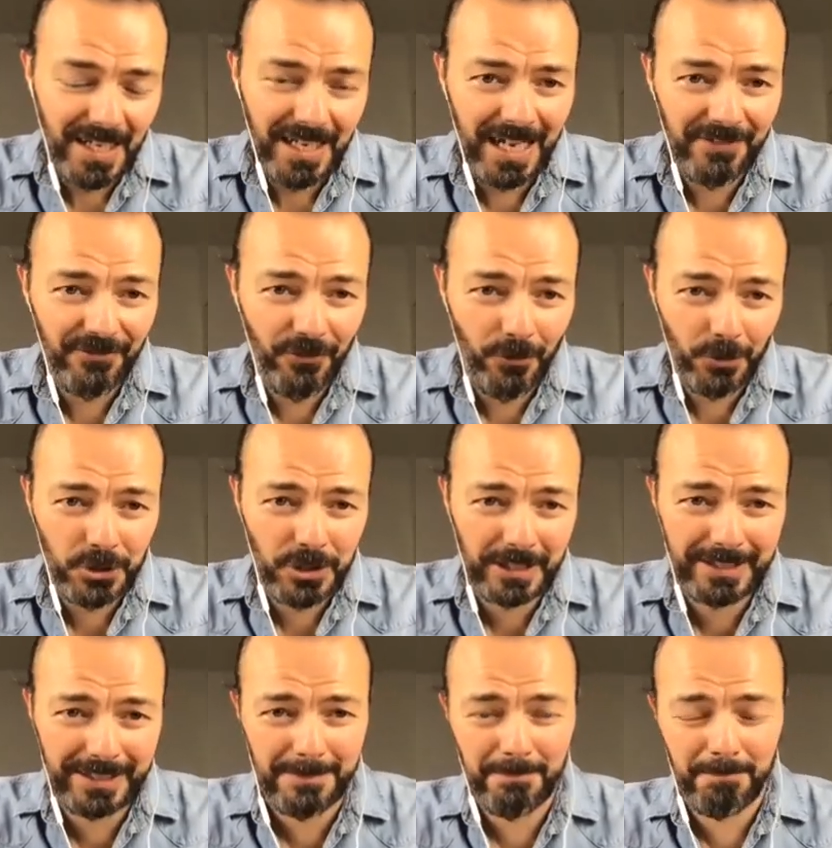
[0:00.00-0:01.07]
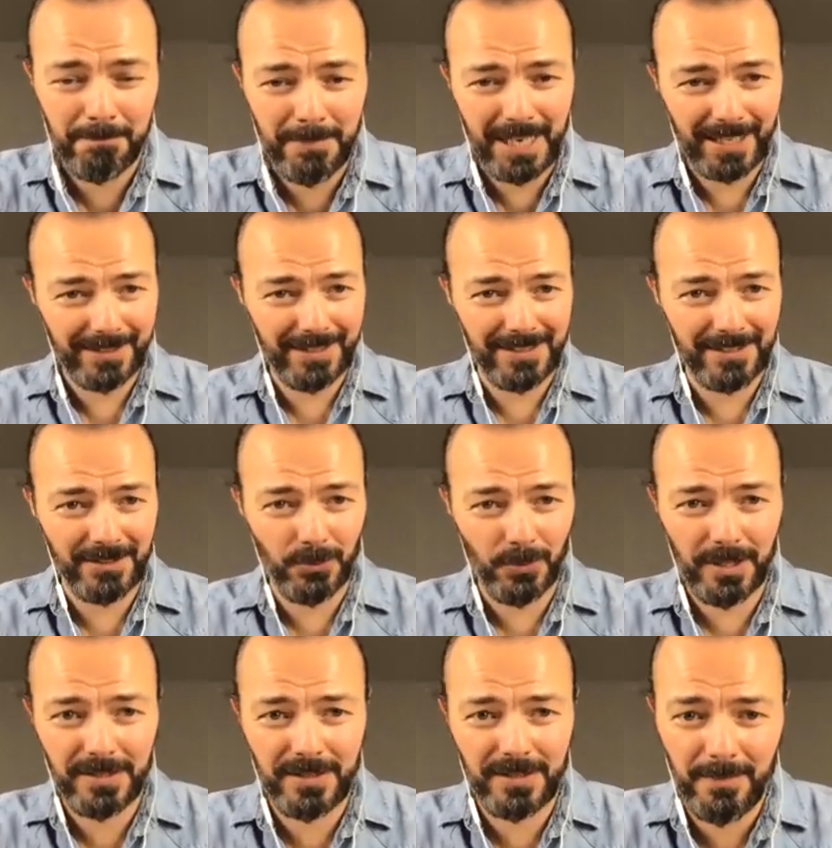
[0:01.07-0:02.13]
Unfortunately, Mac doesn't do
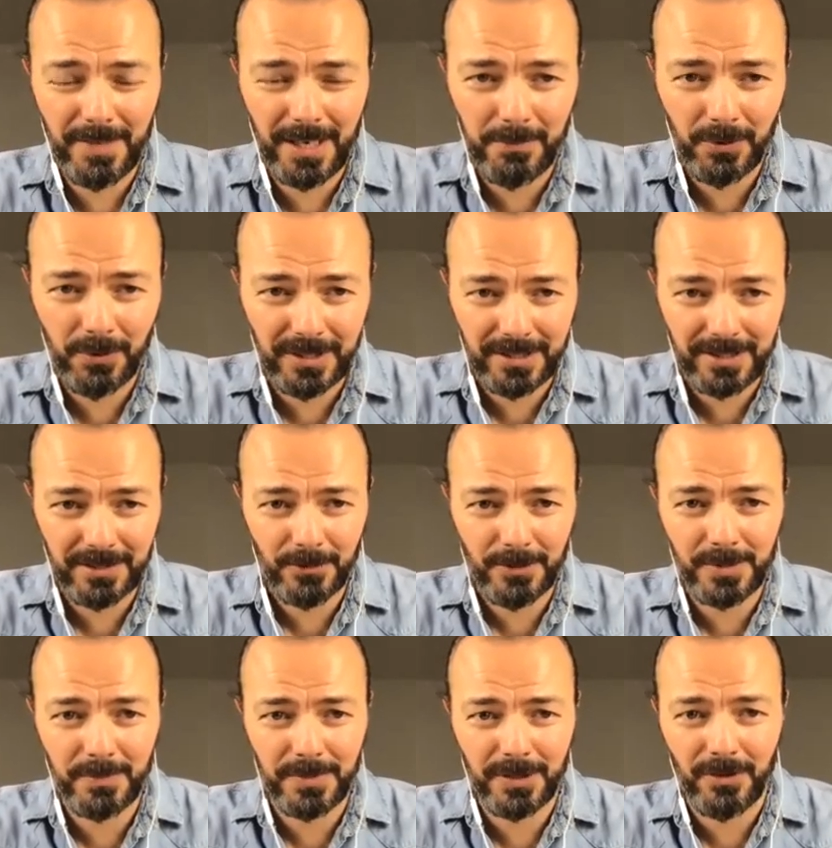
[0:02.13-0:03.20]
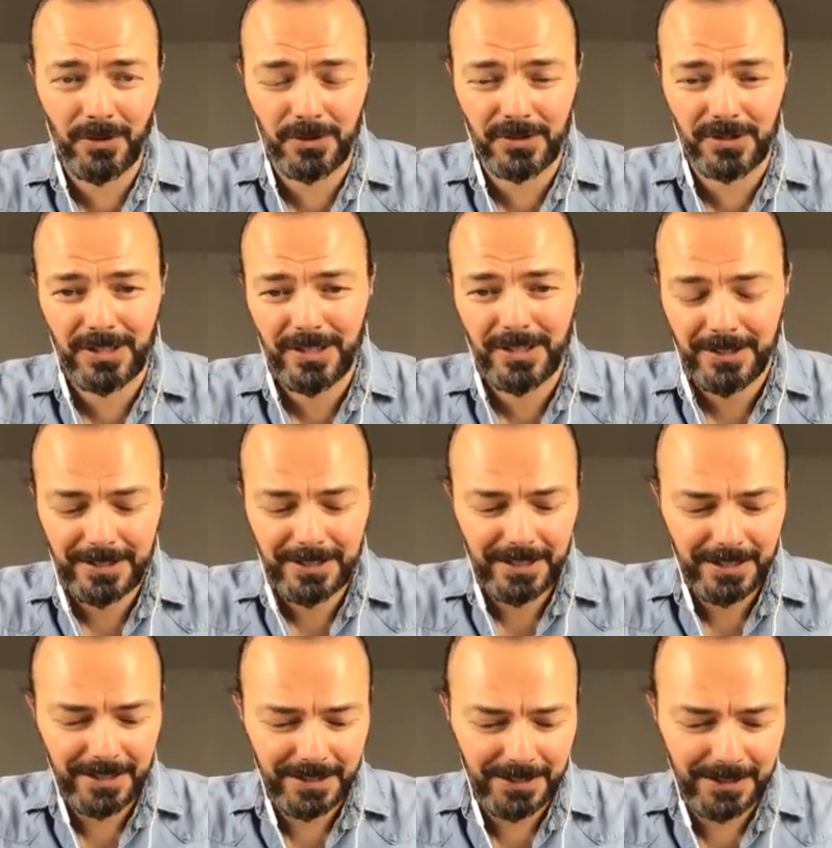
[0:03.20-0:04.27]
this. The MacBook doesn't do this because
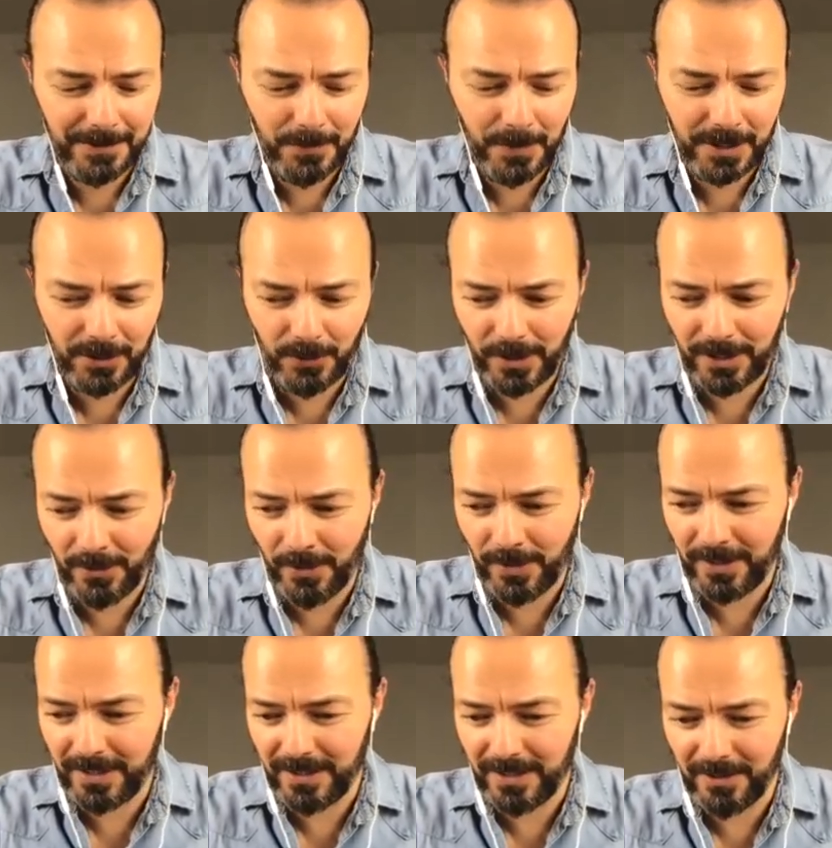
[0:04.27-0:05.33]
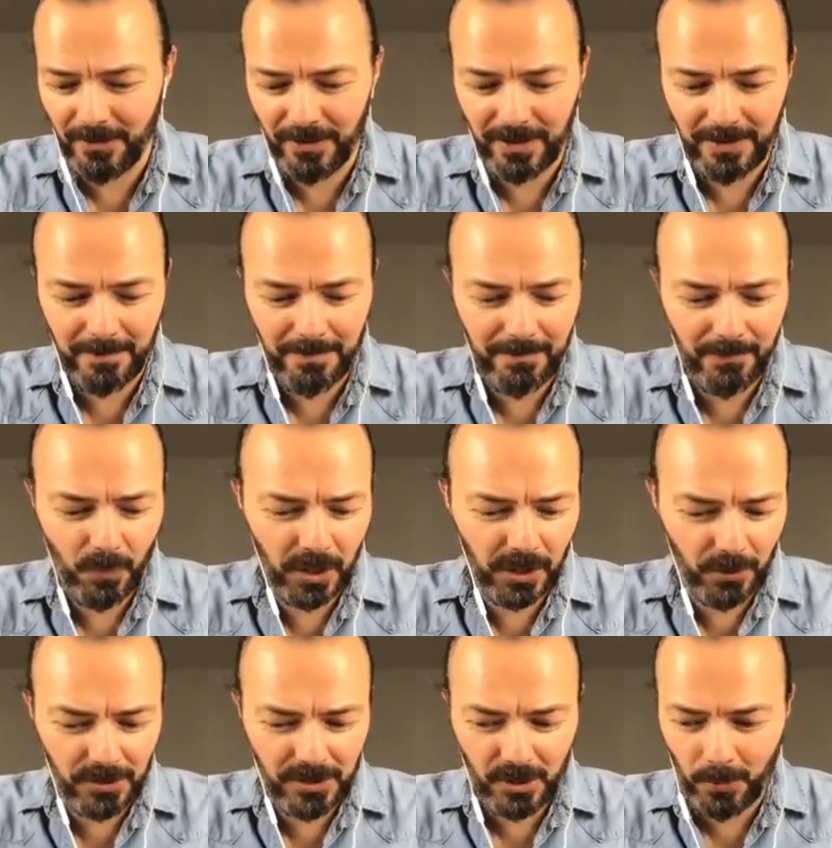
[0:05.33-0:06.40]
uh, when you do it on the on the
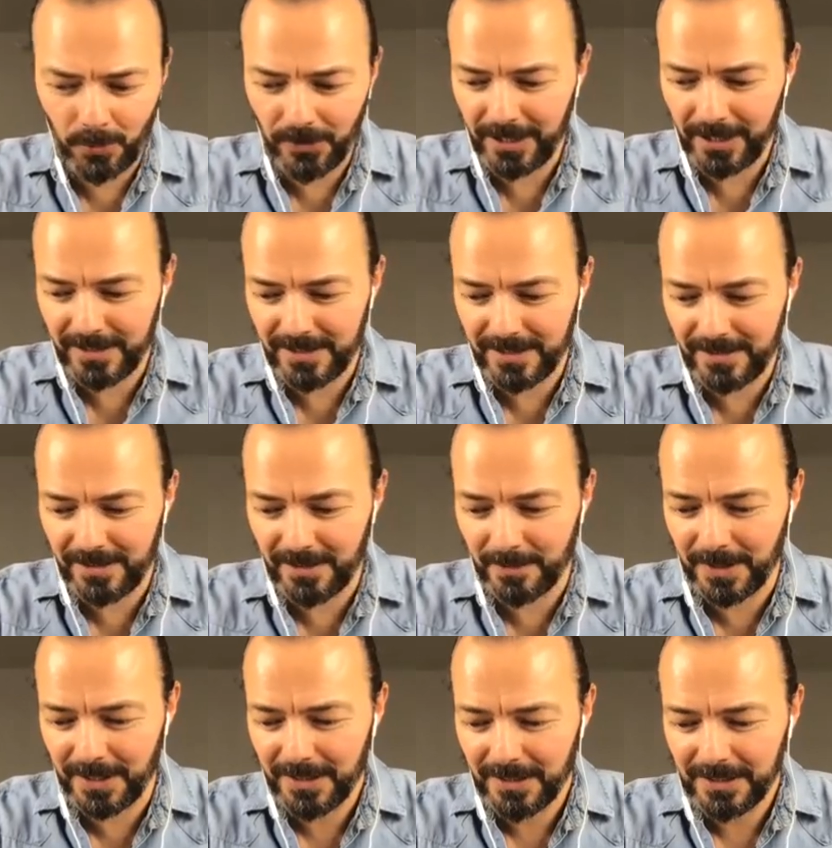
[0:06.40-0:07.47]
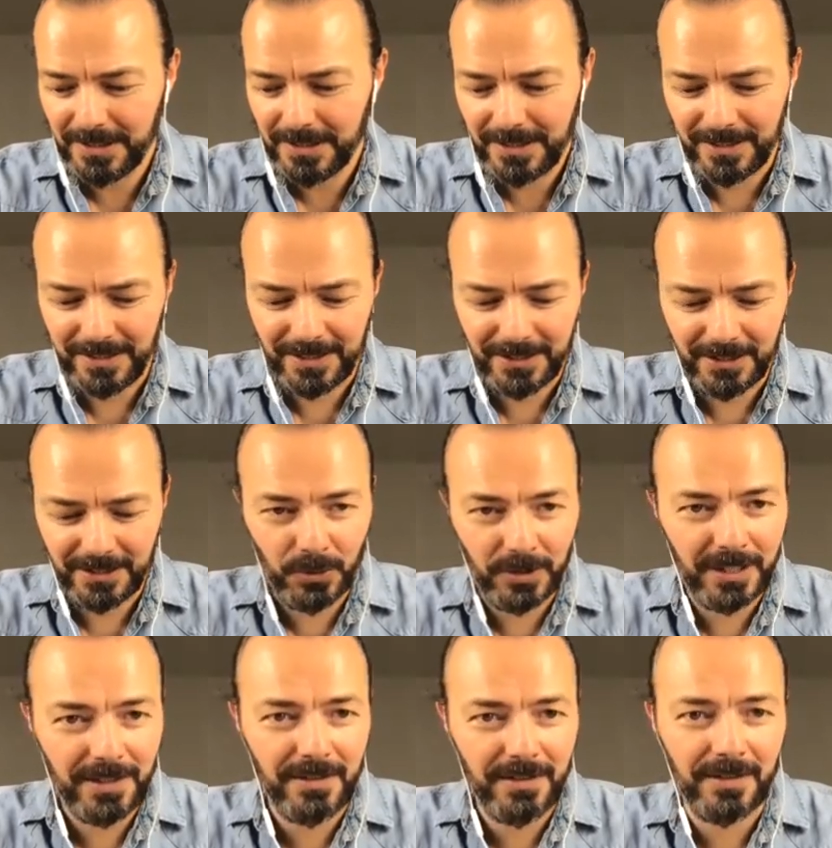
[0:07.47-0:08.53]
Windows operating system, uh, you
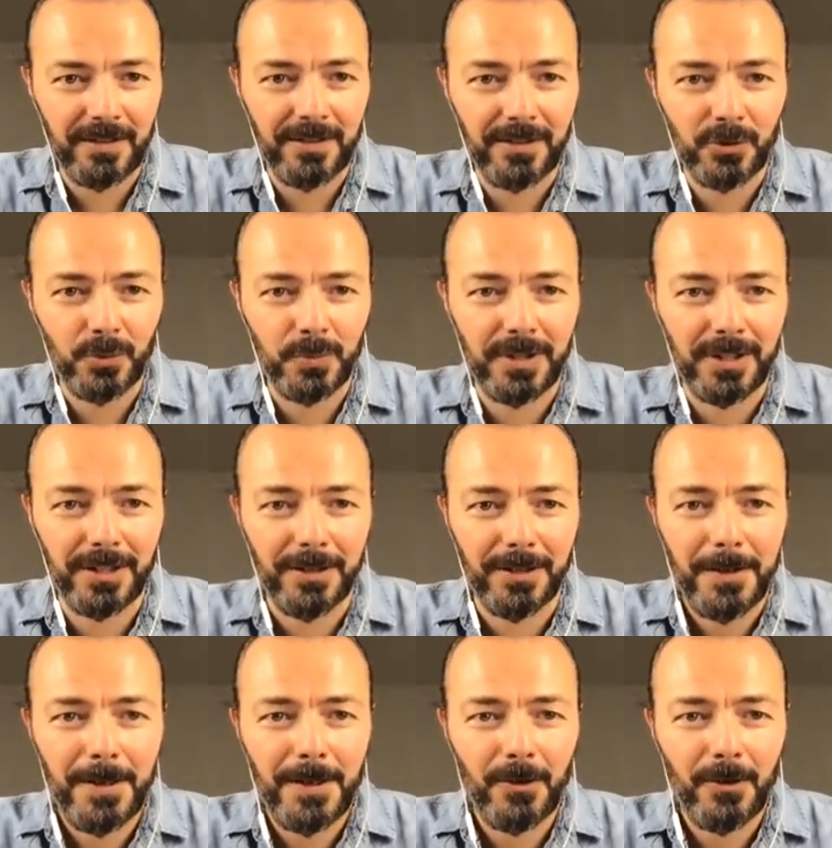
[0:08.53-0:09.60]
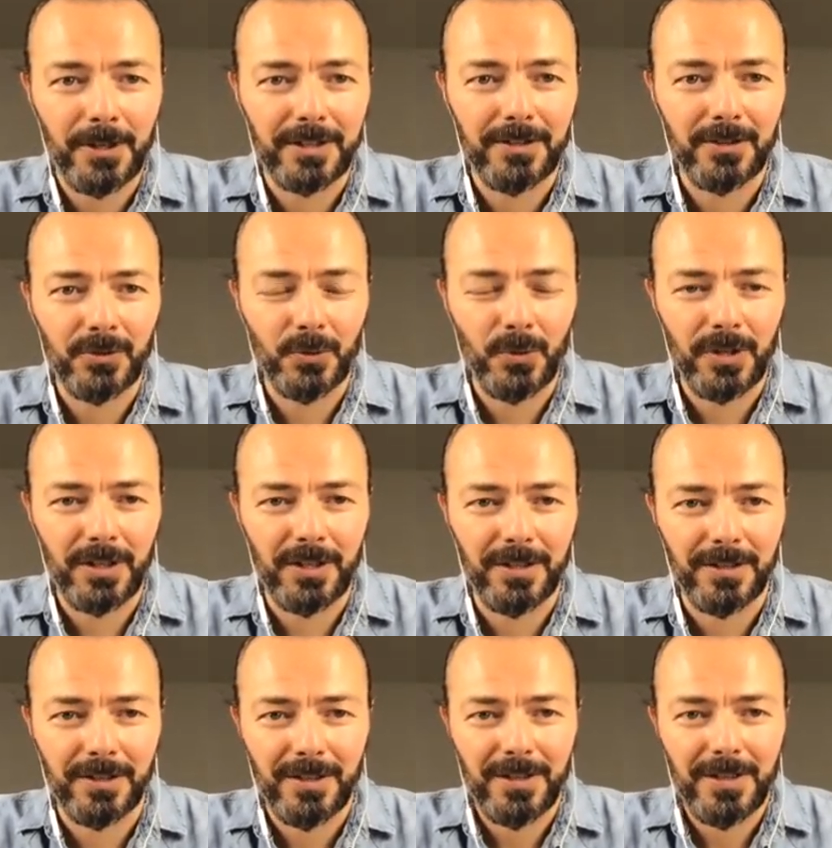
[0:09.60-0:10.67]
need uh, to be connected to
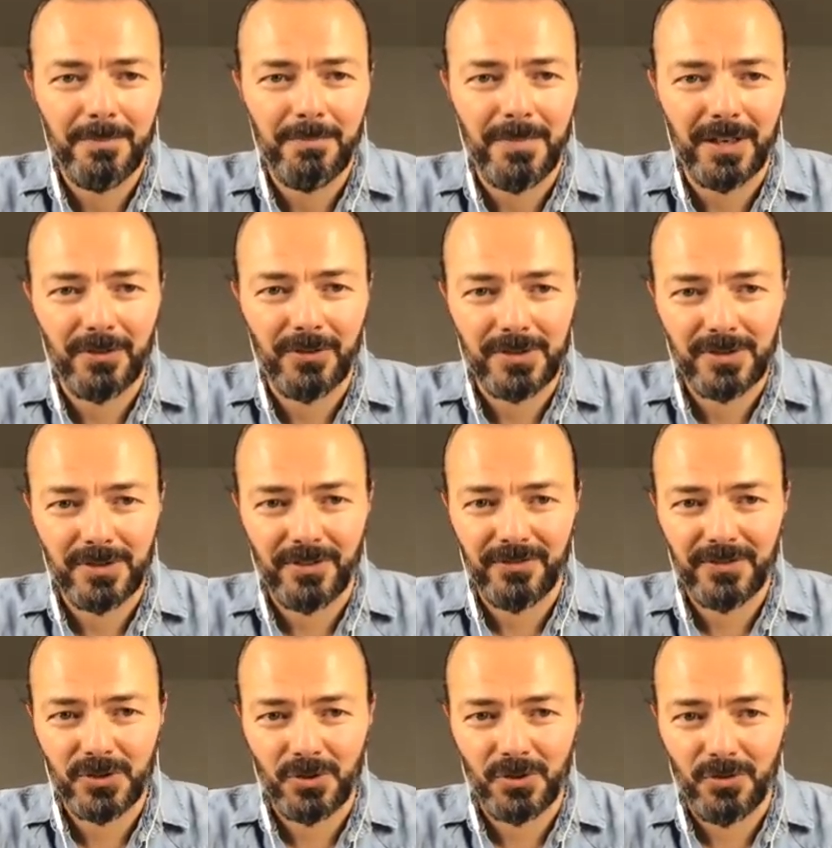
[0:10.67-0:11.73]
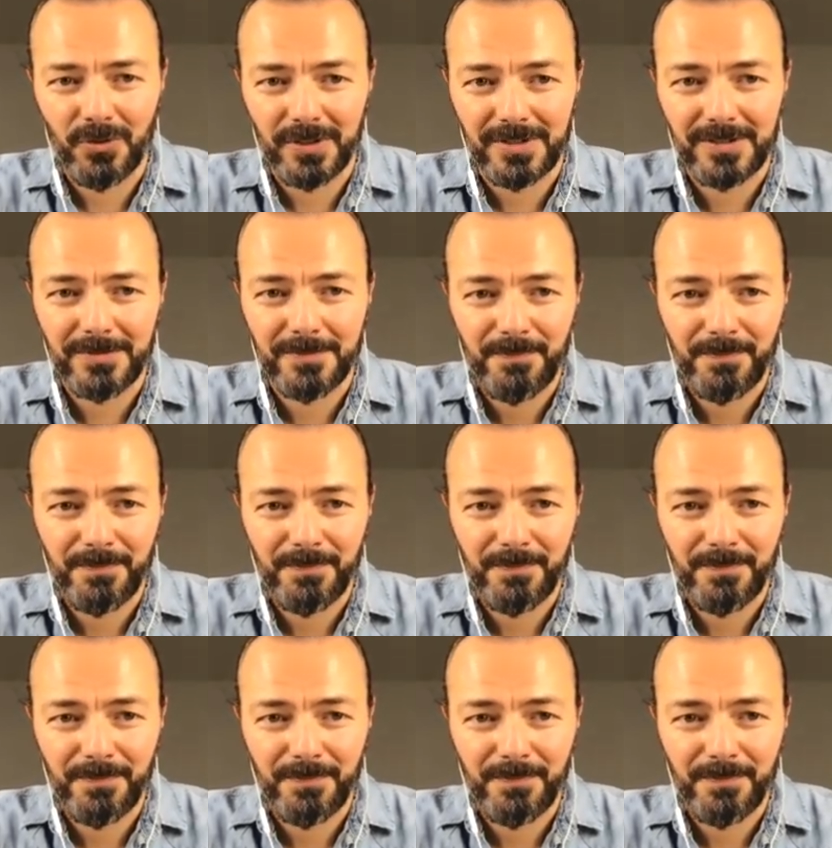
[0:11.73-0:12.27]
the Microsoft servers